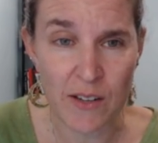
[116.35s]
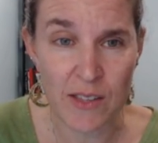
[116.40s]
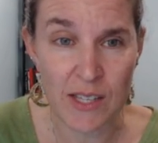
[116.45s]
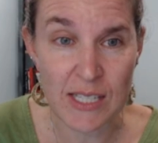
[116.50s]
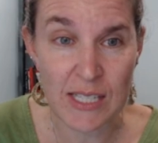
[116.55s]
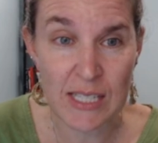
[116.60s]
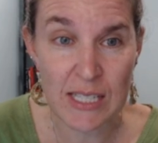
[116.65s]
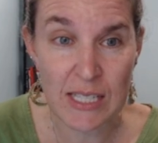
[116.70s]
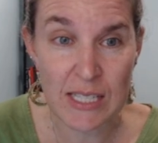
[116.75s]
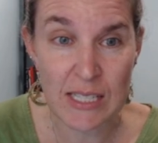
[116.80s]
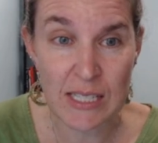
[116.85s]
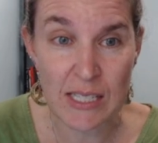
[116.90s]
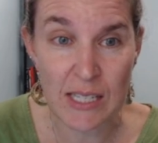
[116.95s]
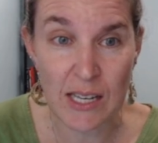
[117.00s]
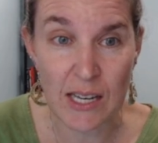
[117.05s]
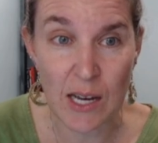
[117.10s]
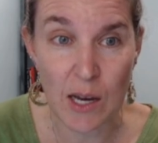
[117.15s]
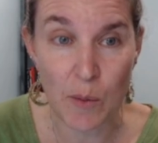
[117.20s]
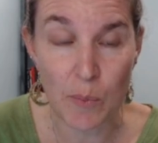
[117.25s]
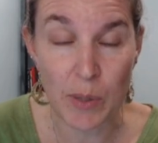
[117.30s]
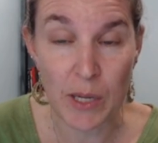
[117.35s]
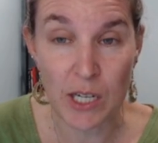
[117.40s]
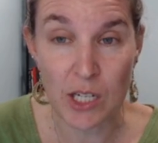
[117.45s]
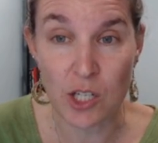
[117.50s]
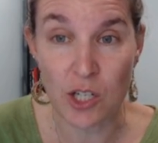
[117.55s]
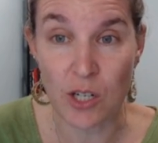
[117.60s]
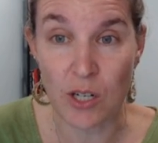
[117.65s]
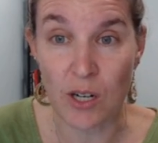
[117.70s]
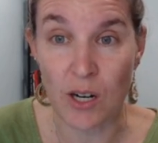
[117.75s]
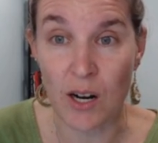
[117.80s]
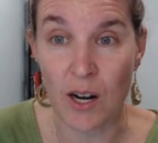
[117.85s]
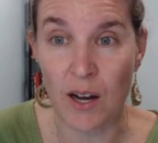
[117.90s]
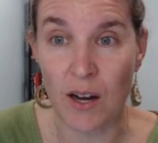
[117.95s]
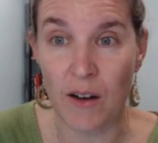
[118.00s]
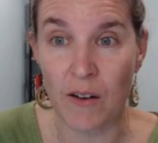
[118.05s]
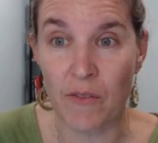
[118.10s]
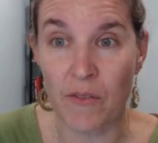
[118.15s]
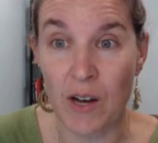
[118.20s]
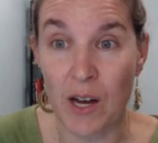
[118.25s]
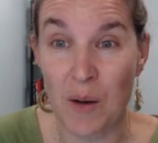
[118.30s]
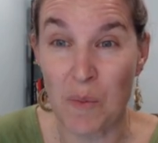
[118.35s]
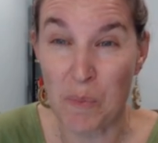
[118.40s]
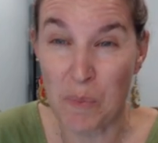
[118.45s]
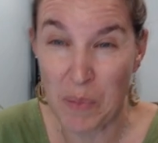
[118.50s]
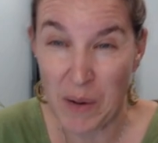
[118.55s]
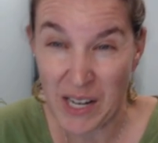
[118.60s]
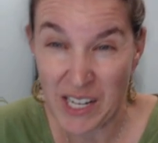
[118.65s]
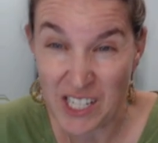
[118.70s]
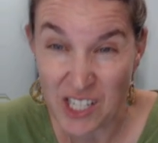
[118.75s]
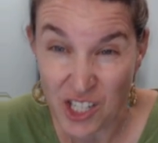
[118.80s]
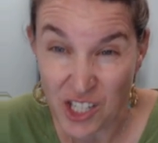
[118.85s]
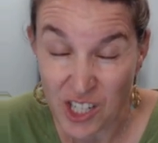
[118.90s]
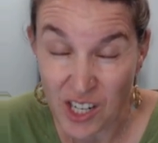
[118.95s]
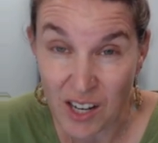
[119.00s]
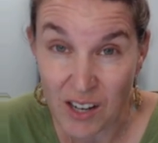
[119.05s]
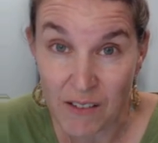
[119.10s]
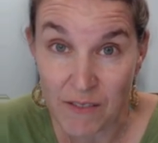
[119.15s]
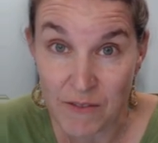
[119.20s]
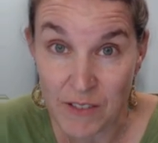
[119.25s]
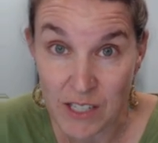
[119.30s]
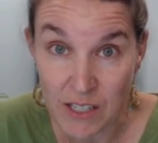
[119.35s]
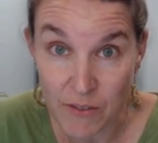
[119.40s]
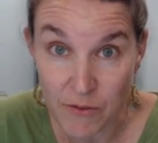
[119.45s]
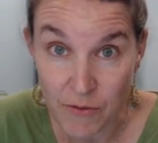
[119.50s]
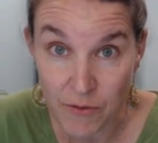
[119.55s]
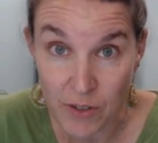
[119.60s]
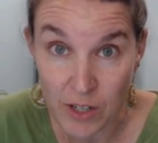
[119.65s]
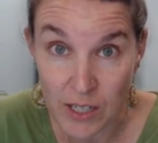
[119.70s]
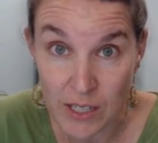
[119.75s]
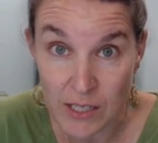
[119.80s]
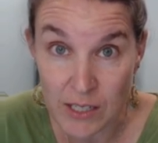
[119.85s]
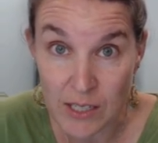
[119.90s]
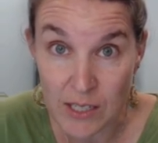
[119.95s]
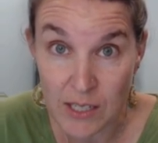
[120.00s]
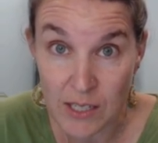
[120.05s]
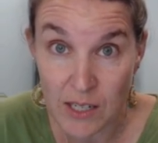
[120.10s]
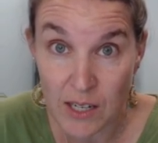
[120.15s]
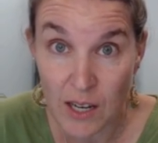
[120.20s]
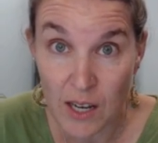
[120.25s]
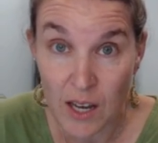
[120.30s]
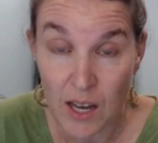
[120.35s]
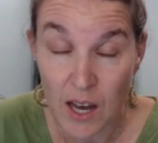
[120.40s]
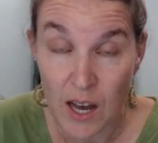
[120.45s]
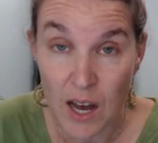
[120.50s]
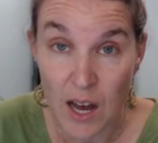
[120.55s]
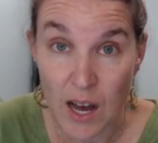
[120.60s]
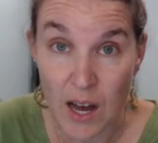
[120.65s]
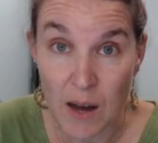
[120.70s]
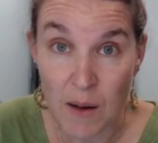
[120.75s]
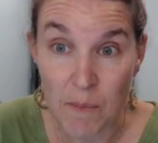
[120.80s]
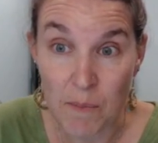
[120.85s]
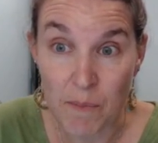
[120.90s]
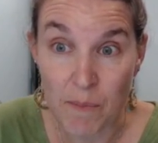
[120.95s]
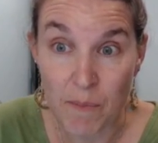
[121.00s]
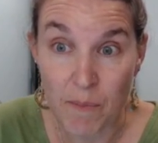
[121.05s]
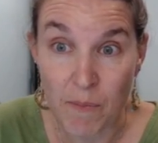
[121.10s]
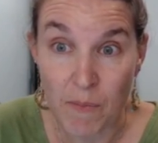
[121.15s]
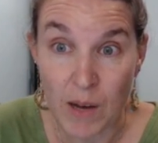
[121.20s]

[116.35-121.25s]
This is a picture of a bunch of different um,